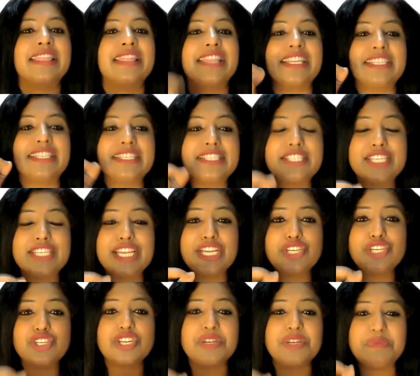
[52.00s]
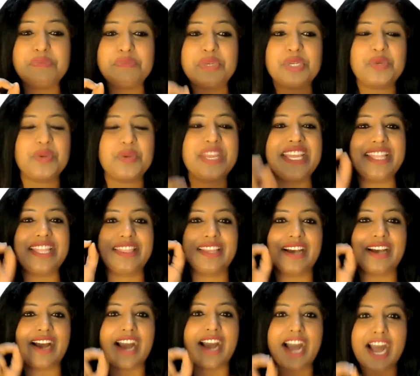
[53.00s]
The distinction between
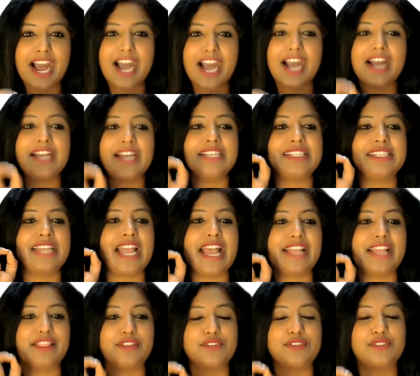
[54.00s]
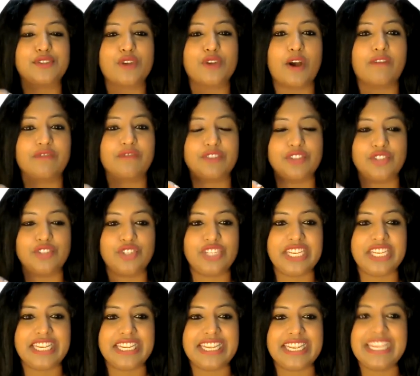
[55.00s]
the hard and the soft
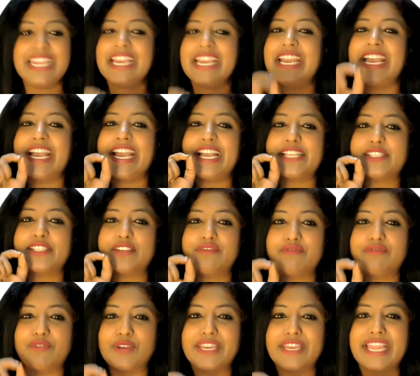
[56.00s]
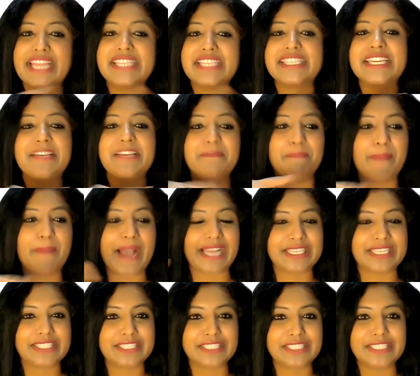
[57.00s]
G is a phonetic
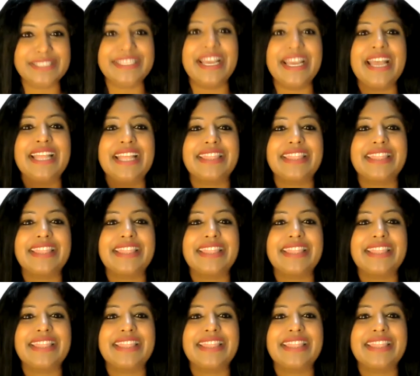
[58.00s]
pattern